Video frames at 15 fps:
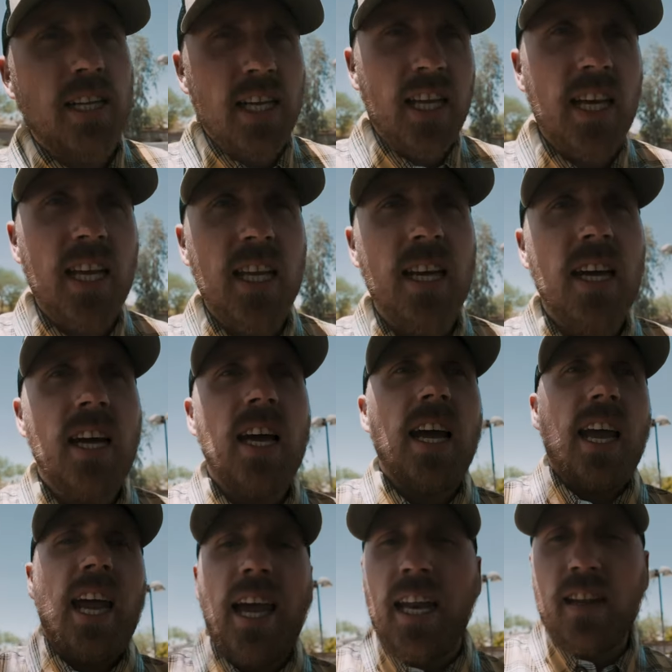need.
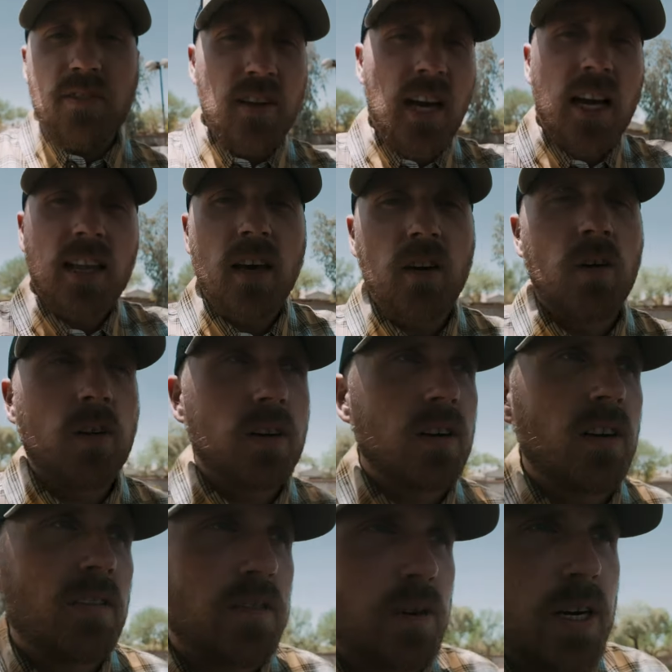And if not, they'll
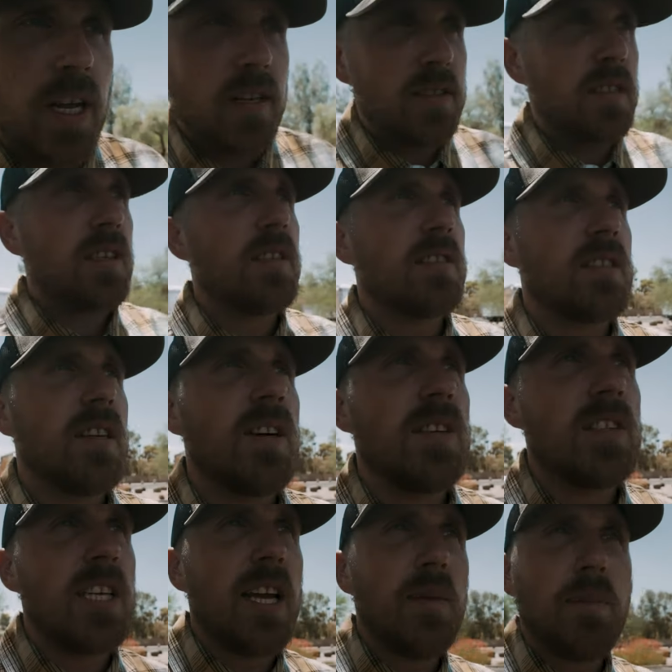order it for you too. So
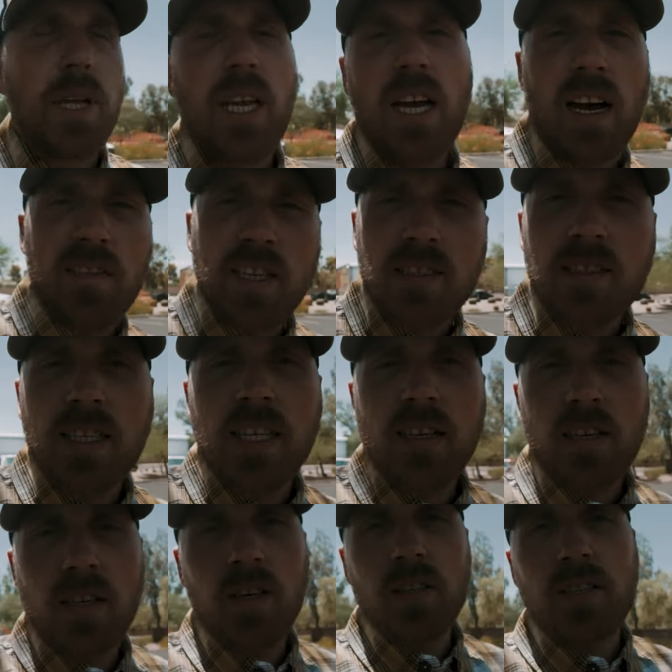J and P, obviously, you
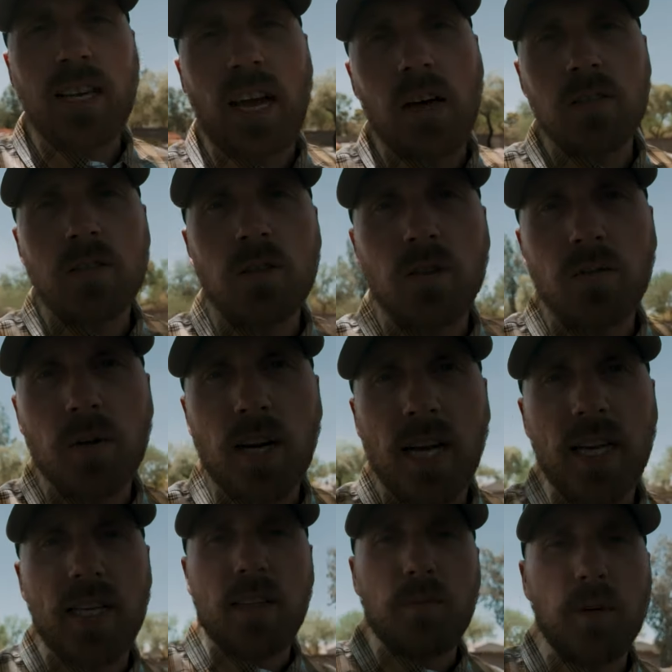know, it's a household
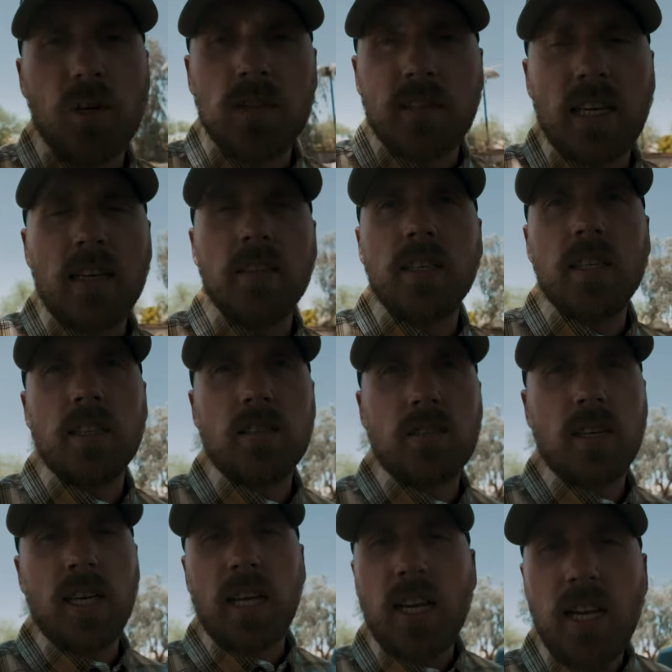brand in the motorcycle
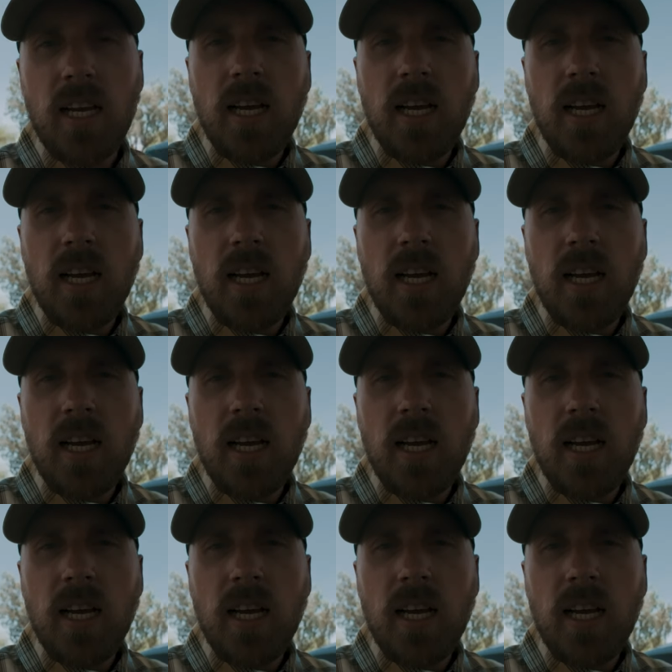industry.